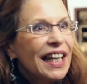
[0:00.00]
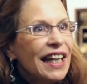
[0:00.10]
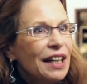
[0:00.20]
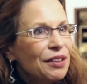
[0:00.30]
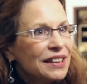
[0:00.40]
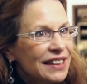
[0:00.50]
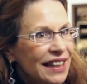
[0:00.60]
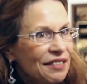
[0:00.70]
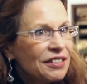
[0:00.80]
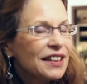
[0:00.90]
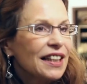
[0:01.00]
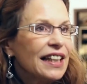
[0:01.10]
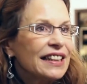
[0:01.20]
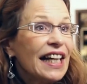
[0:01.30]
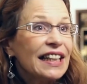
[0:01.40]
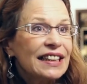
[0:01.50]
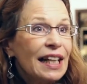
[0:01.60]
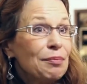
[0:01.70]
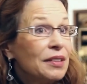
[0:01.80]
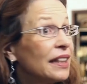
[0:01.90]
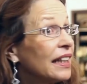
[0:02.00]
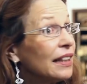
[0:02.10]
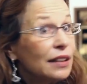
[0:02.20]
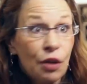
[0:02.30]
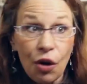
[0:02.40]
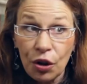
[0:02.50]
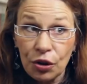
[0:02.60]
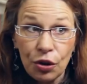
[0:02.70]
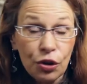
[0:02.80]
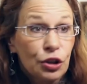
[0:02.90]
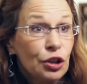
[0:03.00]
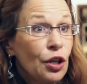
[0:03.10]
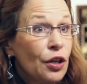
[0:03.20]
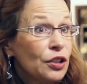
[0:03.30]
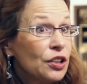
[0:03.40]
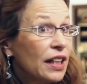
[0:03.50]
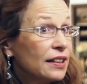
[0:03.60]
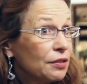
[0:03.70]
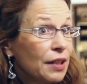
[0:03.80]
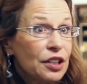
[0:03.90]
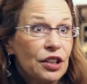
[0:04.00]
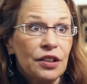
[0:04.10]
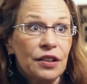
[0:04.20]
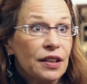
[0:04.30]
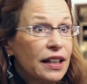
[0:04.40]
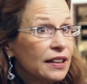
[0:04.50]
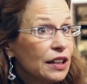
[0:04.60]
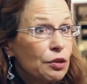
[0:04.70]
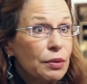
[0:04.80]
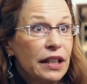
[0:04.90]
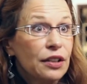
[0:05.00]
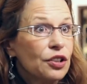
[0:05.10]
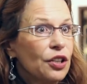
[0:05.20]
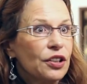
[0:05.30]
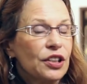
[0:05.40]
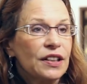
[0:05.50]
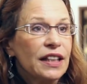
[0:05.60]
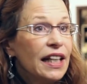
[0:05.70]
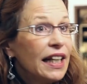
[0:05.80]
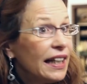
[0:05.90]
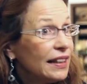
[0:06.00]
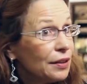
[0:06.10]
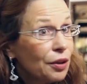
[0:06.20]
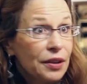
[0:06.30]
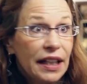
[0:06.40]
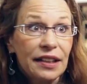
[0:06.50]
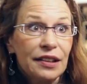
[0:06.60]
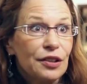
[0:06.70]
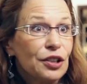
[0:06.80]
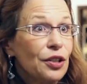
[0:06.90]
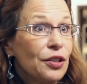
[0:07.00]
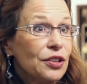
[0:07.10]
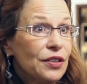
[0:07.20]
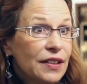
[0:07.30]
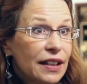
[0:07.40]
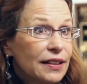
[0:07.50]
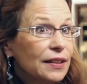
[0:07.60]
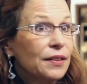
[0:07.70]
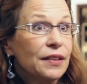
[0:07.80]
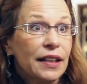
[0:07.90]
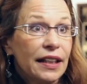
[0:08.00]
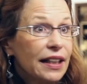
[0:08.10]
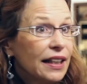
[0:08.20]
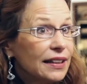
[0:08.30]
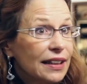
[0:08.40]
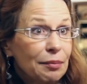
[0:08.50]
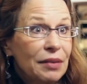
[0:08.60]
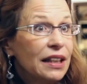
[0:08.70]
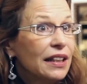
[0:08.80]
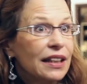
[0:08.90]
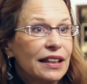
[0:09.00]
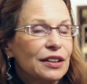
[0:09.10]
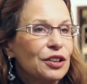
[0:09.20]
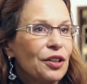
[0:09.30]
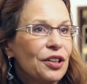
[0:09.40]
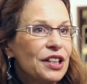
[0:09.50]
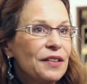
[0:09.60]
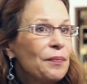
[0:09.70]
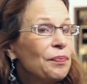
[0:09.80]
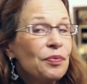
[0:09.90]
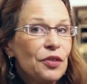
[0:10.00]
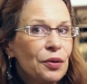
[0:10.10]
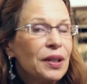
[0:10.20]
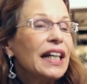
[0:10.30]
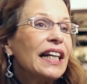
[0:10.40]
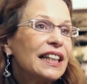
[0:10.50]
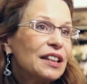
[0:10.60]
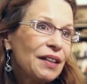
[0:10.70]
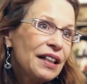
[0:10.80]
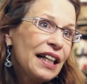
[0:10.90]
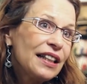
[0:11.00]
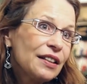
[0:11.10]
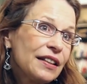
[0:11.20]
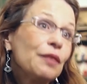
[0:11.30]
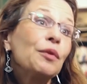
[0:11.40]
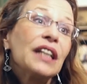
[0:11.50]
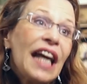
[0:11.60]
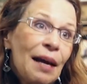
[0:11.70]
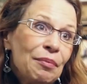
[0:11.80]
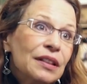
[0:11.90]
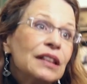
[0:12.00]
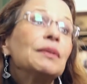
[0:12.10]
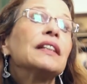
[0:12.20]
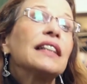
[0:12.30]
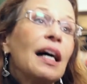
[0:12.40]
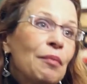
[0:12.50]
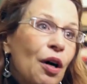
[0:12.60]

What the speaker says: he was nevertheless accepted in the Orthodox Church as Russian, as Greek churches, in the Oriental churches as Syriac, as Armenian, as Georgian. So it is very interesting what happens with some